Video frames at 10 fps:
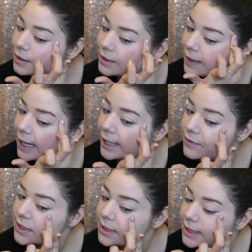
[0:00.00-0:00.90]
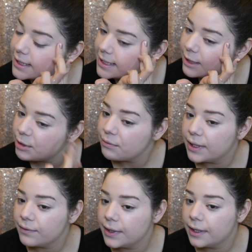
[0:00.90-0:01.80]
So I kind of just like to take my
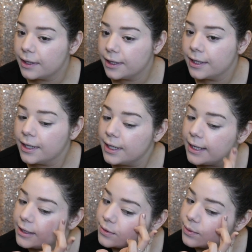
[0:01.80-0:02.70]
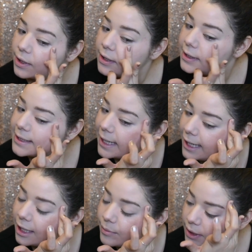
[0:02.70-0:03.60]
ring finger, swirl and
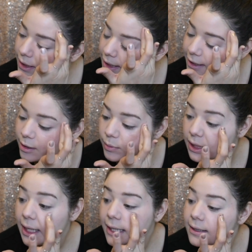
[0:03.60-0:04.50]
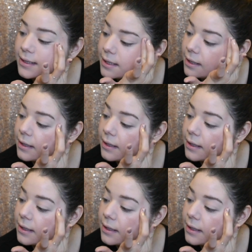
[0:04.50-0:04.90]
dab, and then blend.